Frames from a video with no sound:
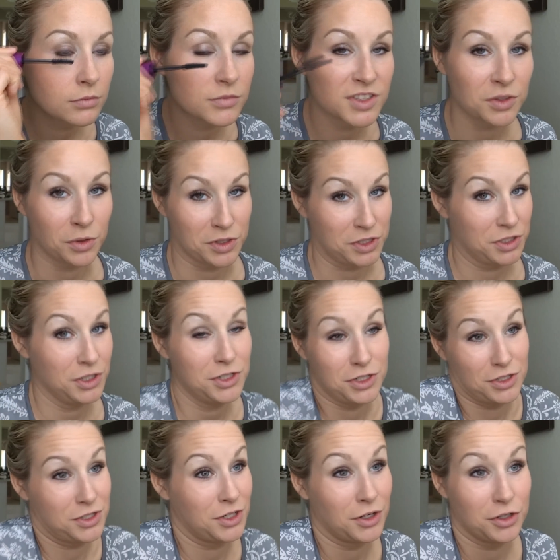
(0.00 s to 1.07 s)
So I should
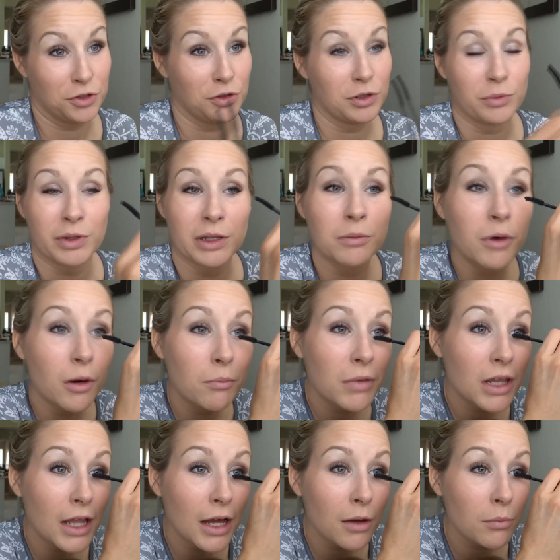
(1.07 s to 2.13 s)
just start doing it with him on my
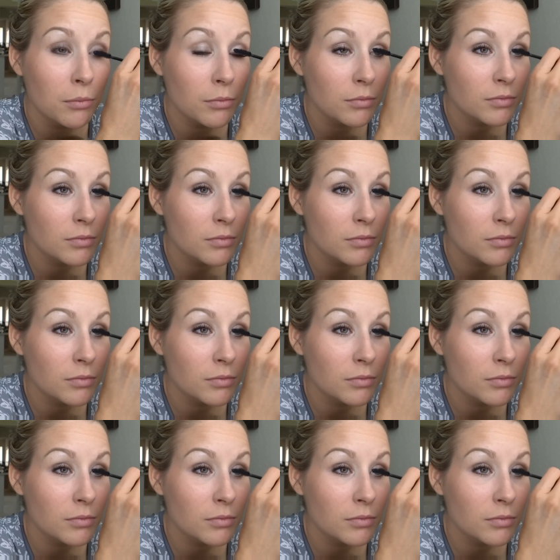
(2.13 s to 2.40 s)
lap.